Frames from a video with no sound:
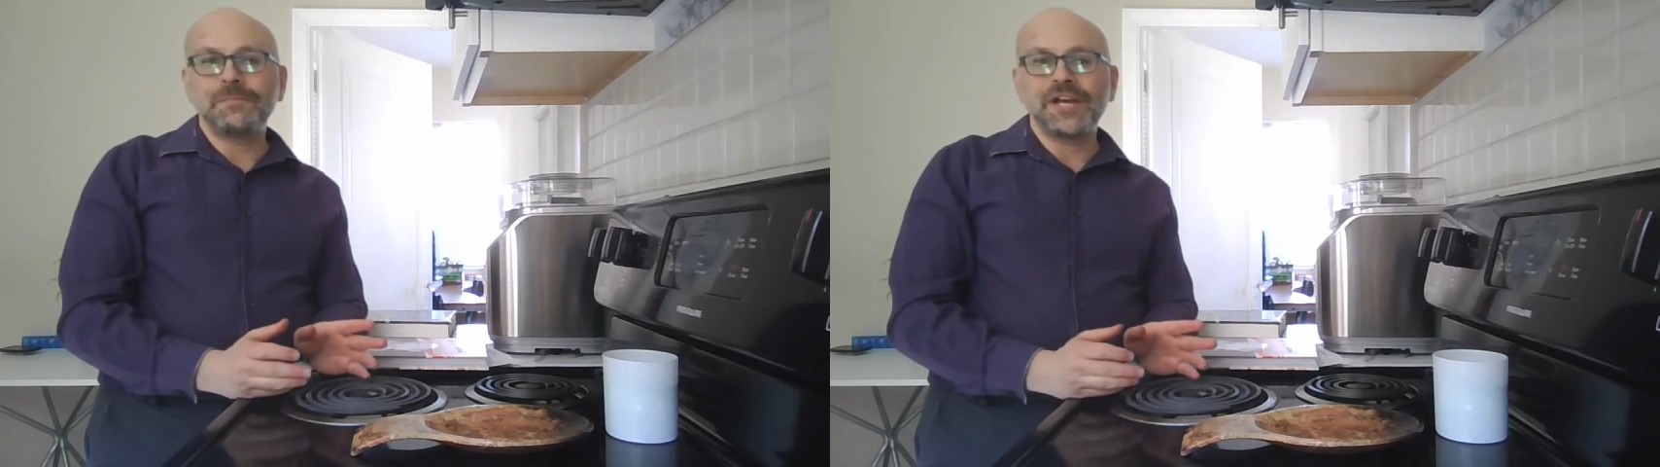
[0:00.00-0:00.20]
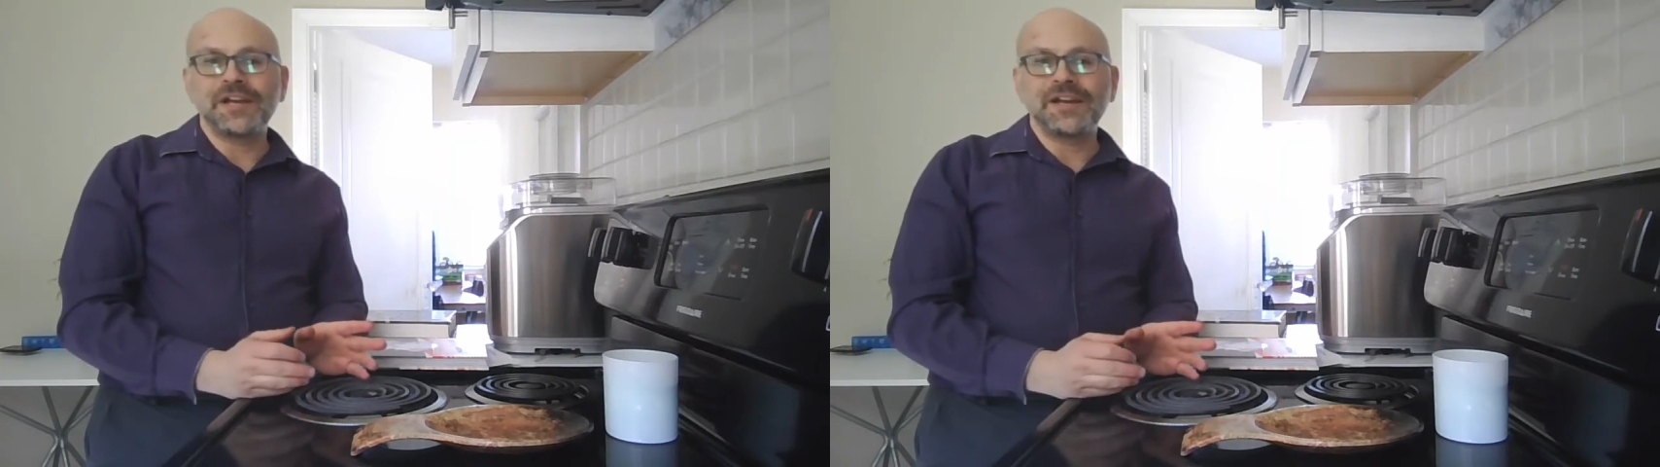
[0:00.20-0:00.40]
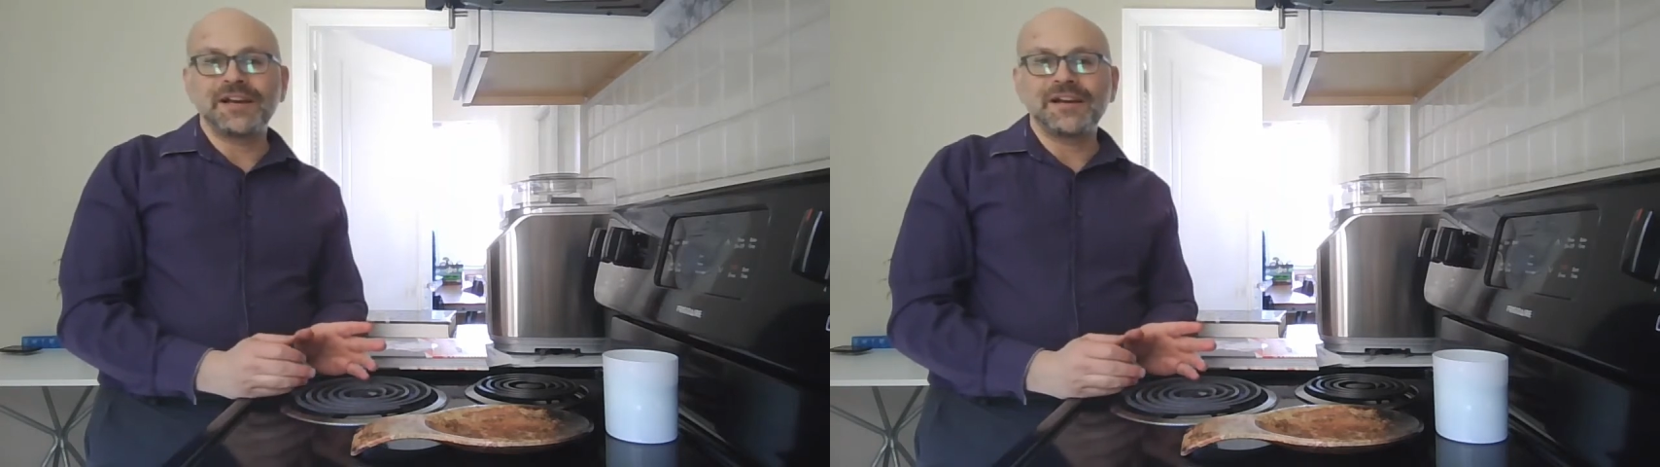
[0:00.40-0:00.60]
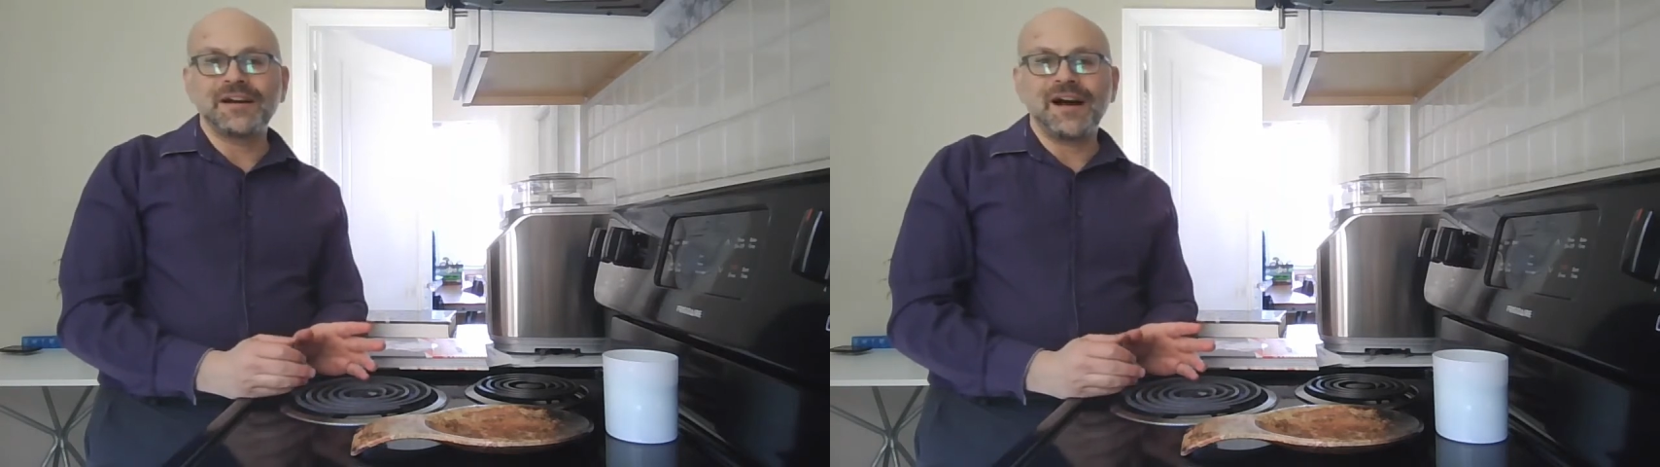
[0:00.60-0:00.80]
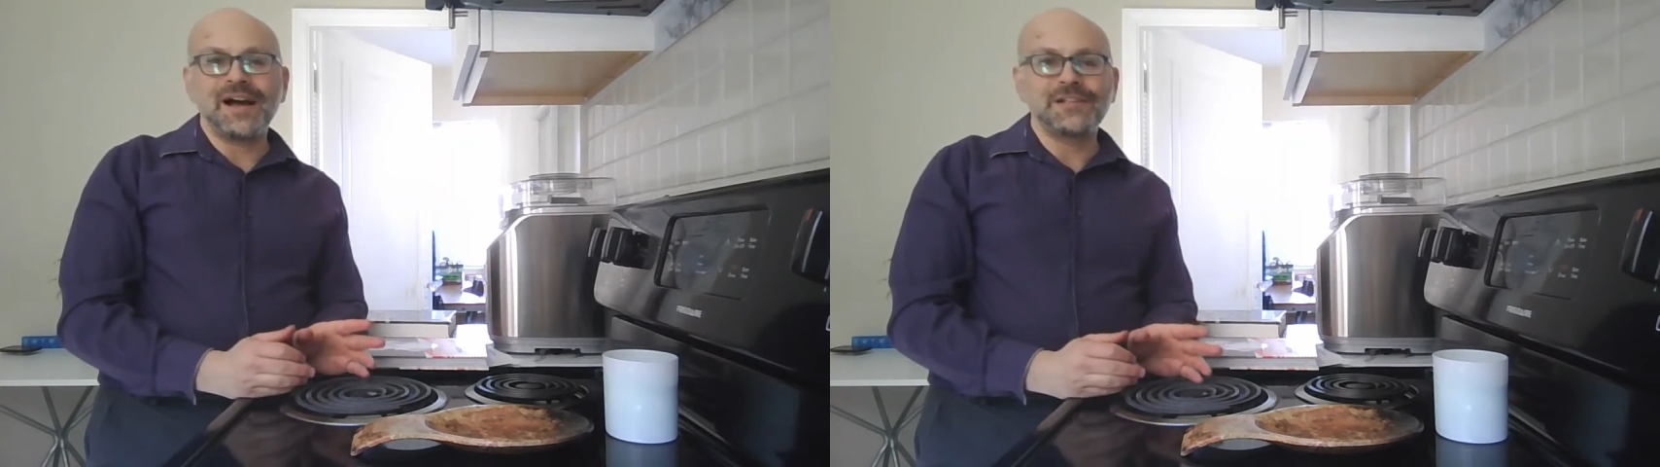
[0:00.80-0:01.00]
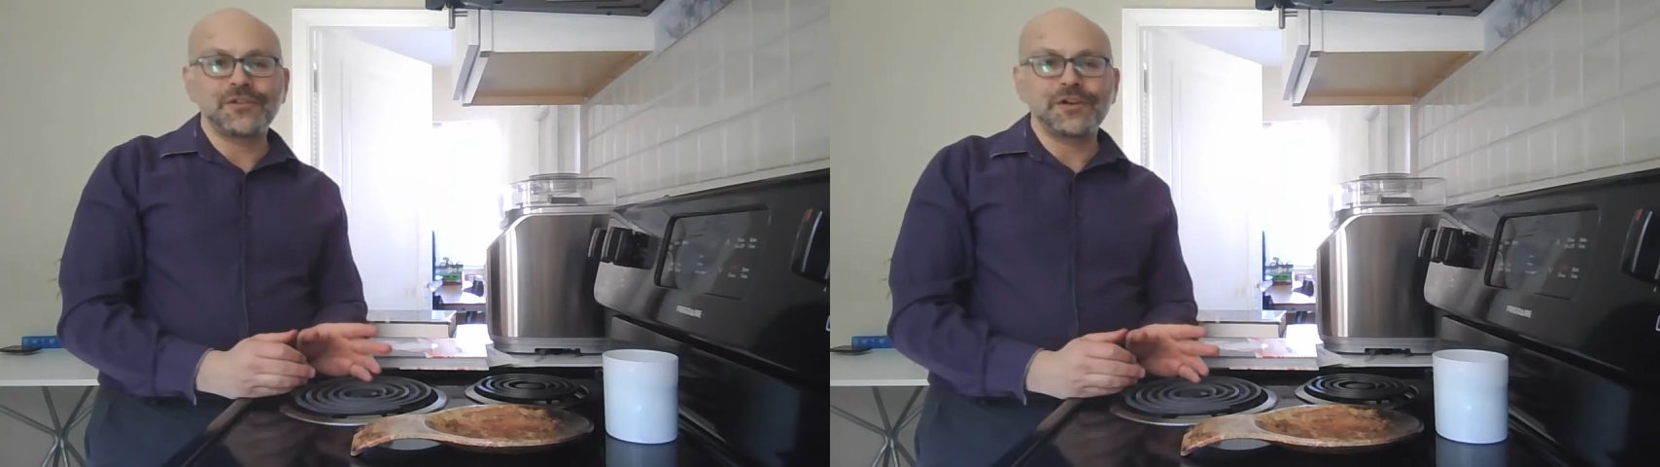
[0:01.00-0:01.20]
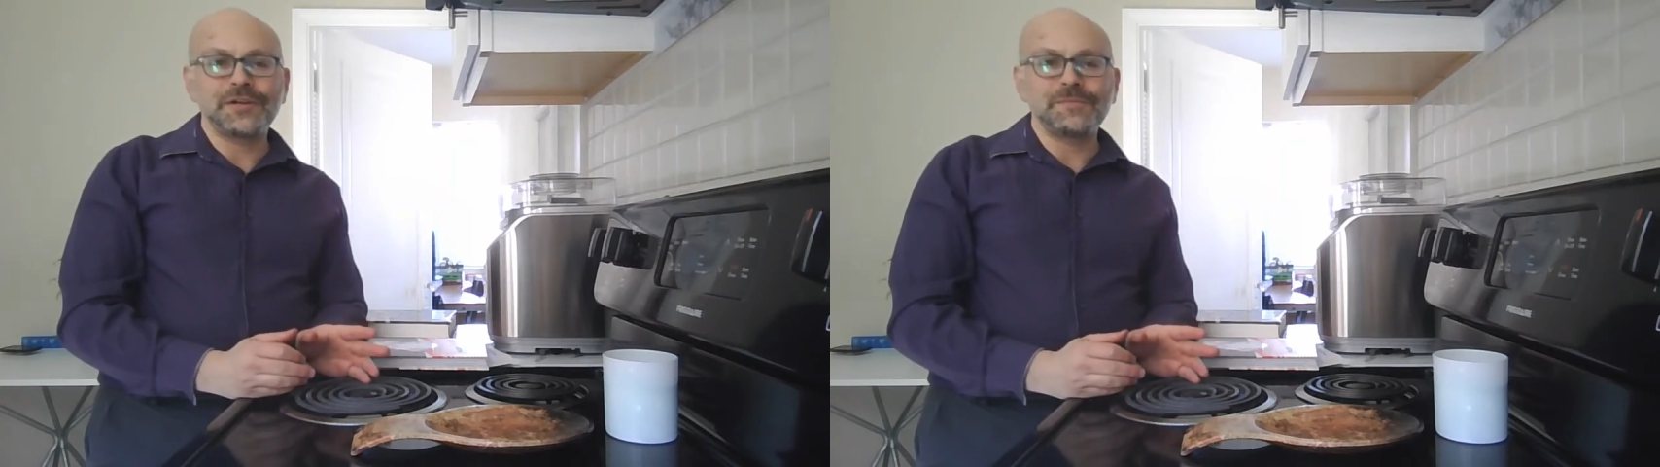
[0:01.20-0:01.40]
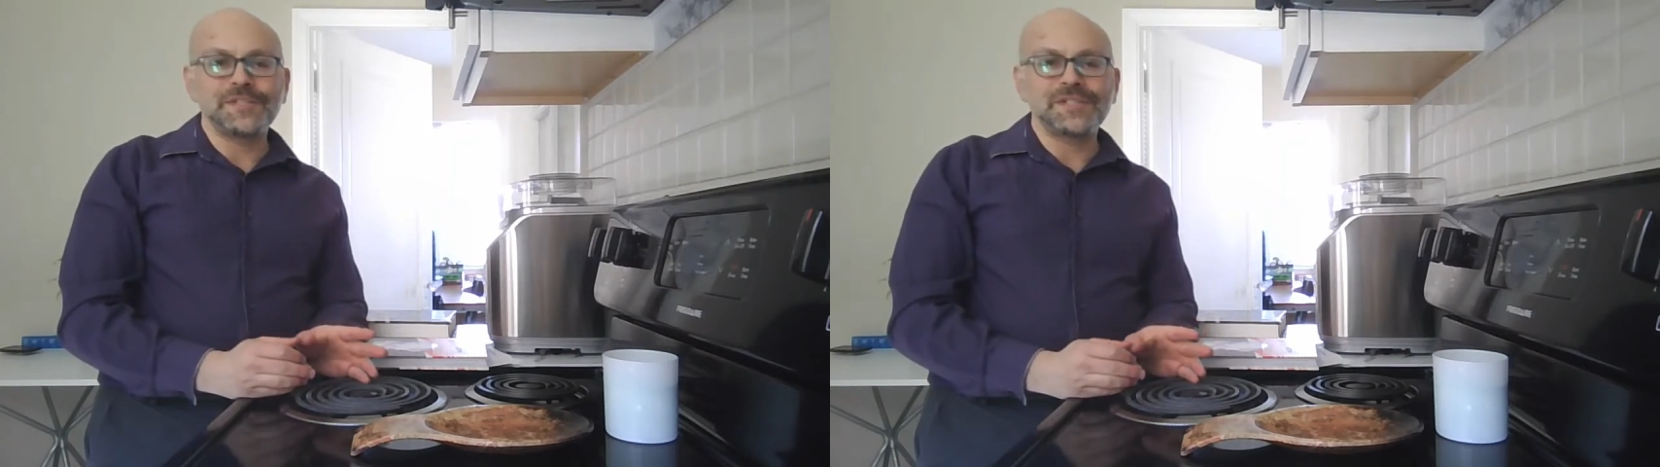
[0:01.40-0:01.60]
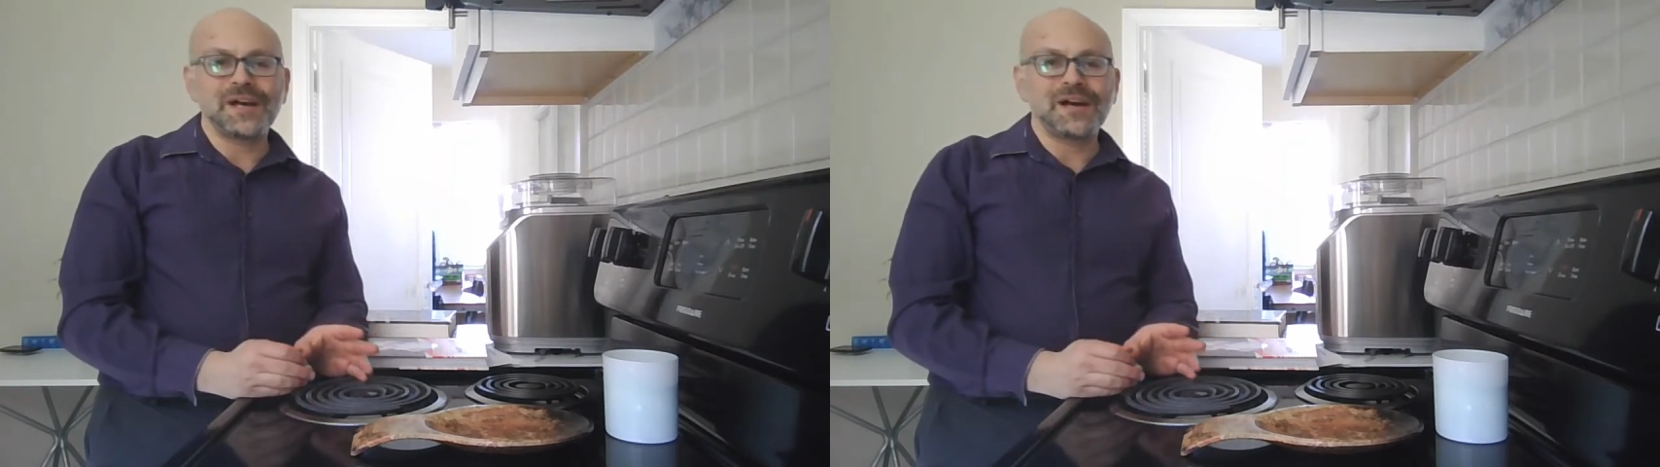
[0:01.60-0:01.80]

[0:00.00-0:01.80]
making ice creams